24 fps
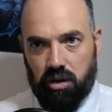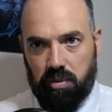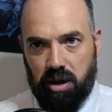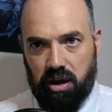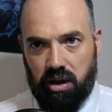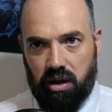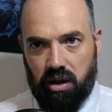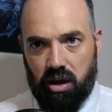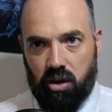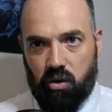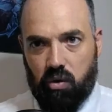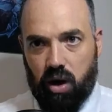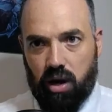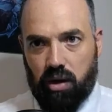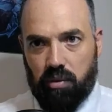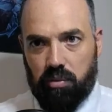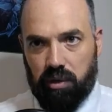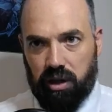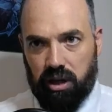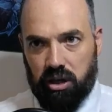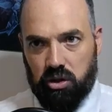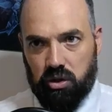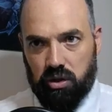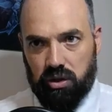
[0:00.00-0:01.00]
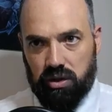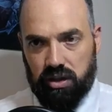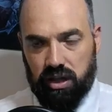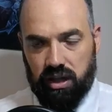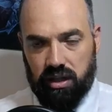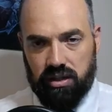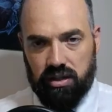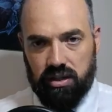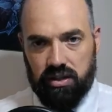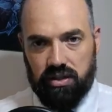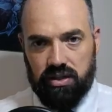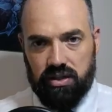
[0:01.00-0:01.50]
So it'll be incredibly
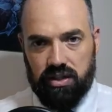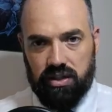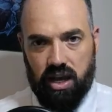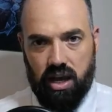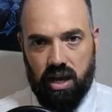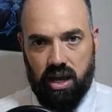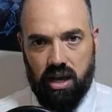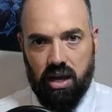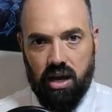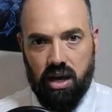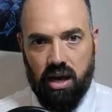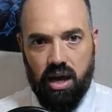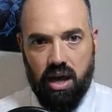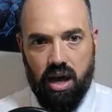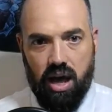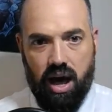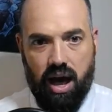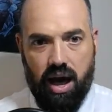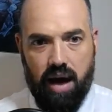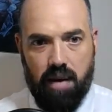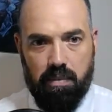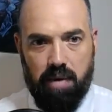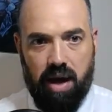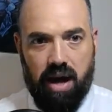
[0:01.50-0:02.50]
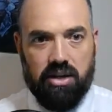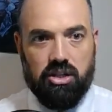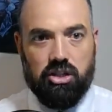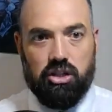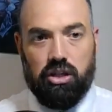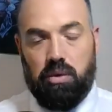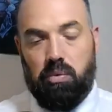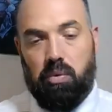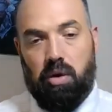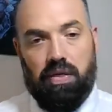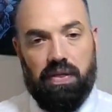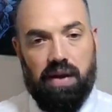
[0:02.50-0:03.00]
interesting to see
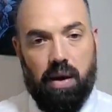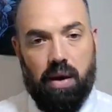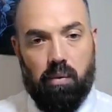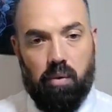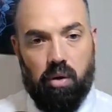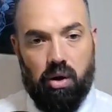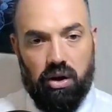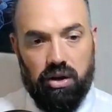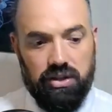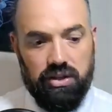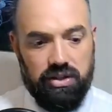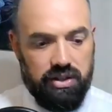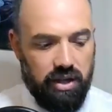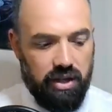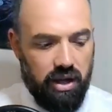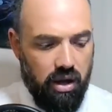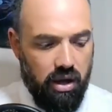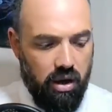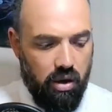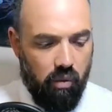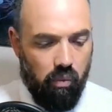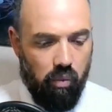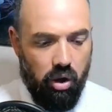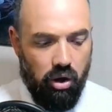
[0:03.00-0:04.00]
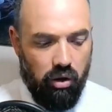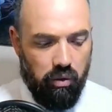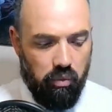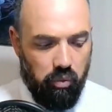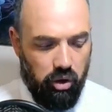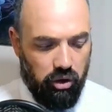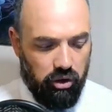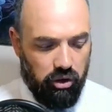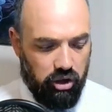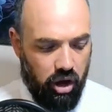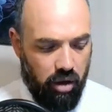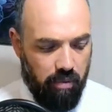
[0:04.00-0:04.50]
actually what that was,
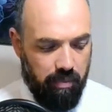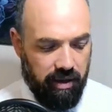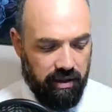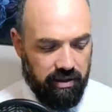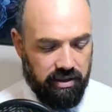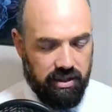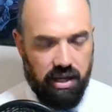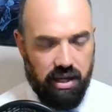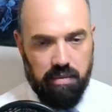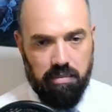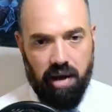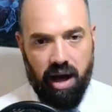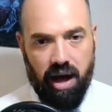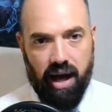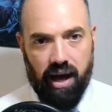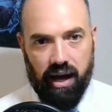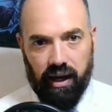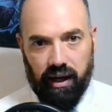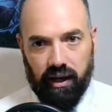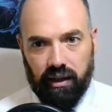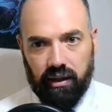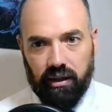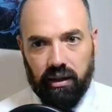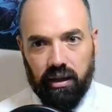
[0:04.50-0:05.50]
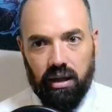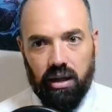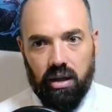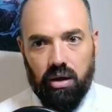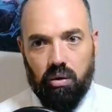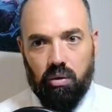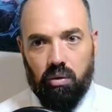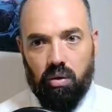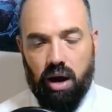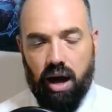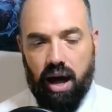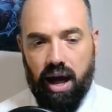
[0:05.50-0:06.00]
what comments he made,
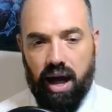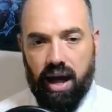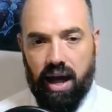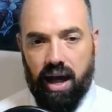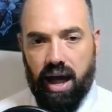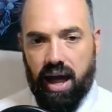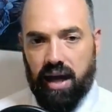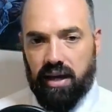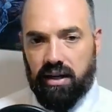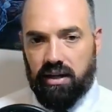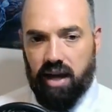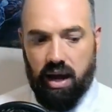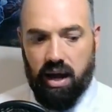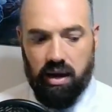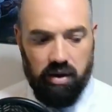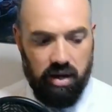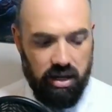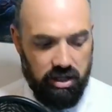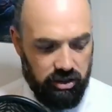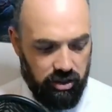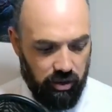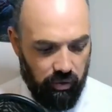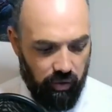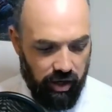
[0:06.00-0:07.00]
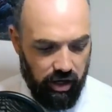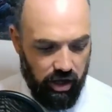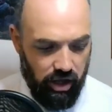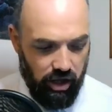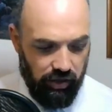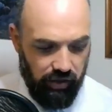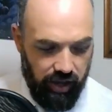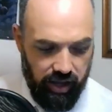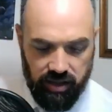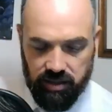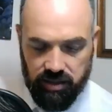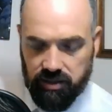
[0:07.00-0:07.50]
and is there
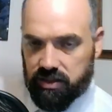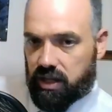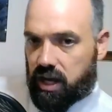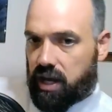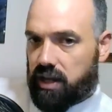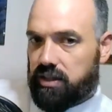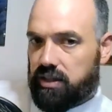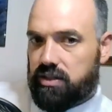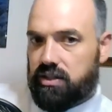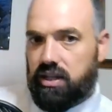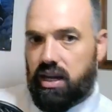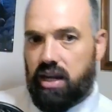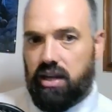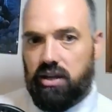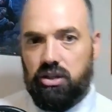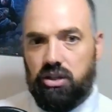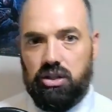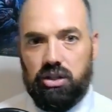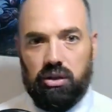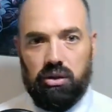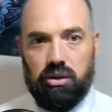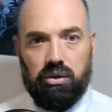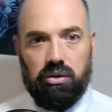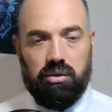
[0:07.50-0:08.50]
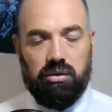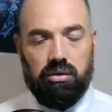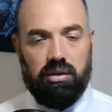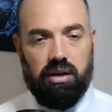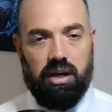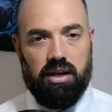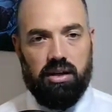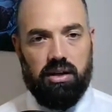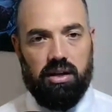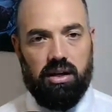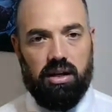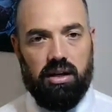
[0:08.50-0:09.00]
any other insights
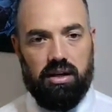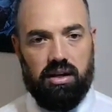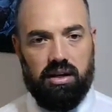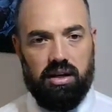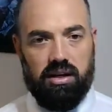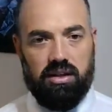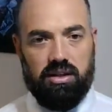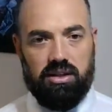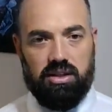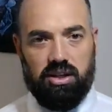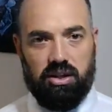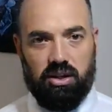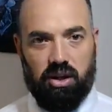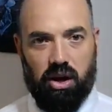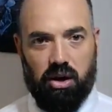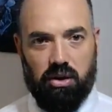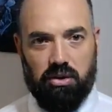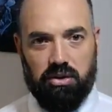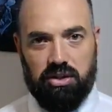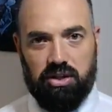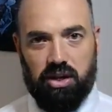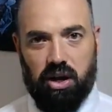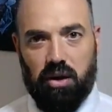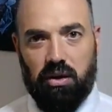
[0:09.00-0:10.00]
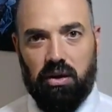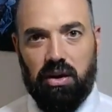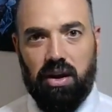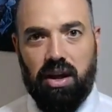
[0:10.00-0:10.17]
into those?